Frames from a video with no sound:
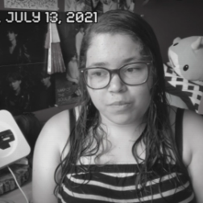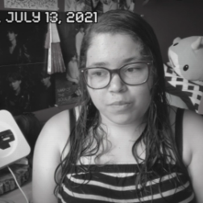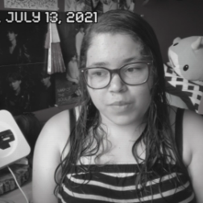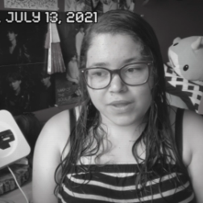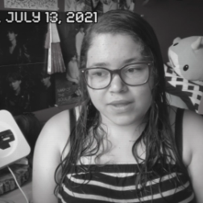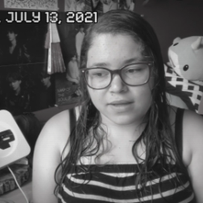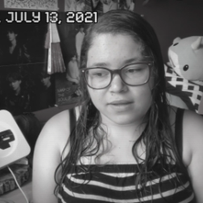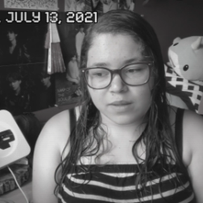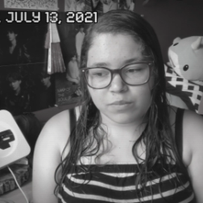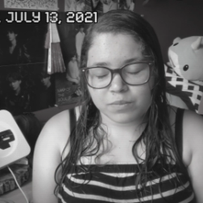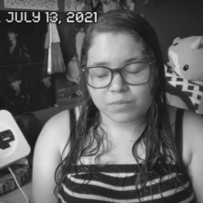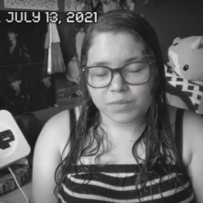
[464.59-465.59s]
but then
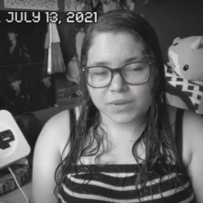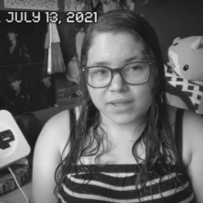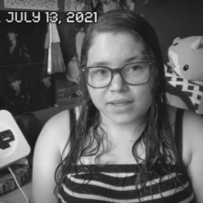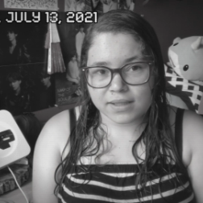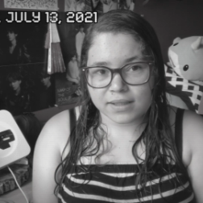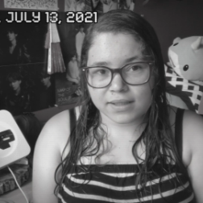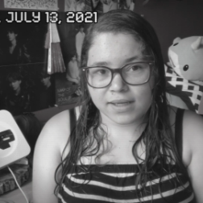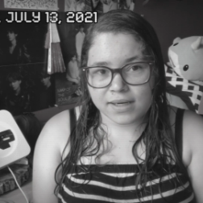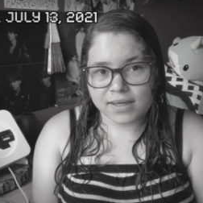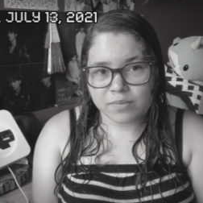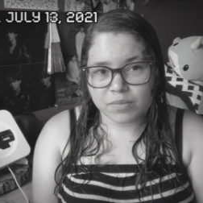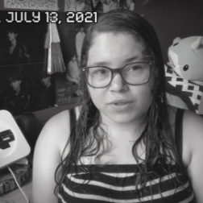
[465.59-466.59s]
the
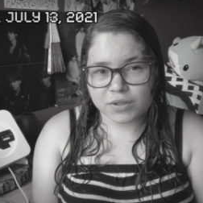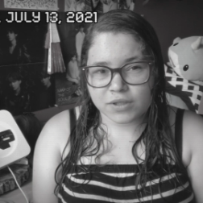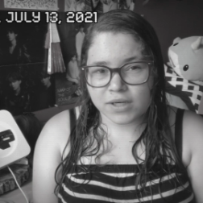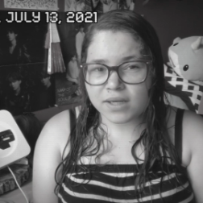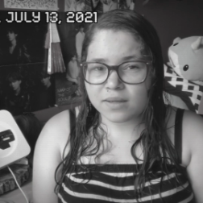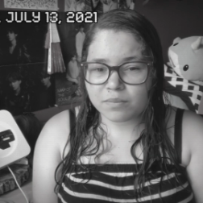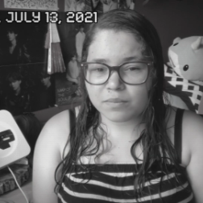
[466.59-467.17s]
lady portrayed,